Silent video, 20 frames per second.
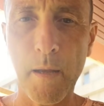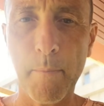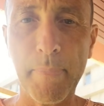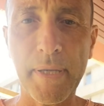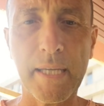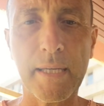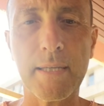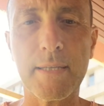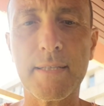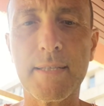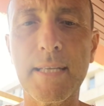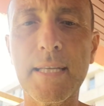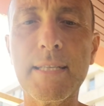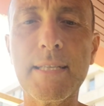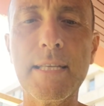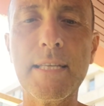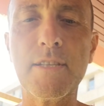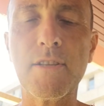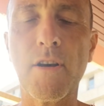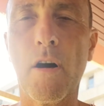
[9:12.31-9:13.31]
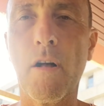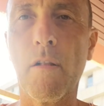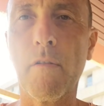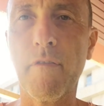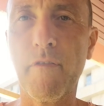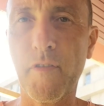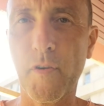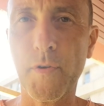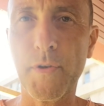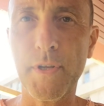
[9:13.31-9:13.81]
because this is all
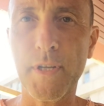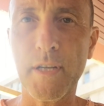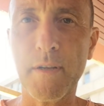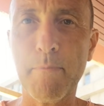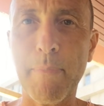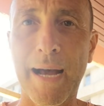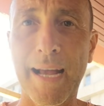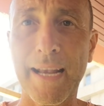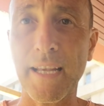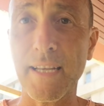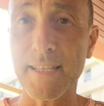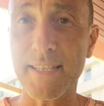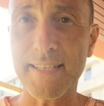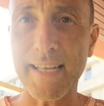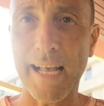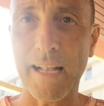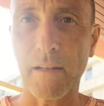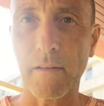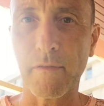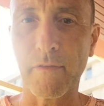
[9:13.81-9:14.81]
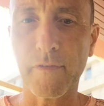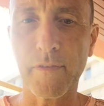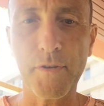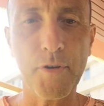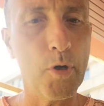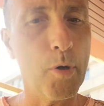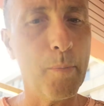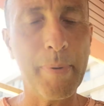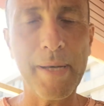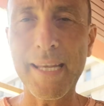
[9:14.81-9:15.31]
funded by herself,
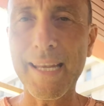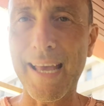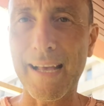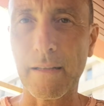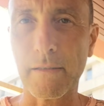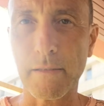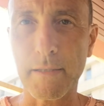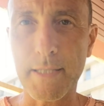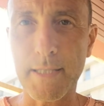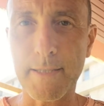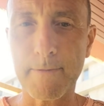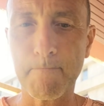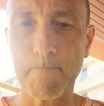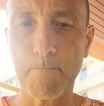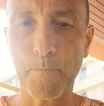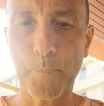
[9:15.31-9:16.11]
nobody else,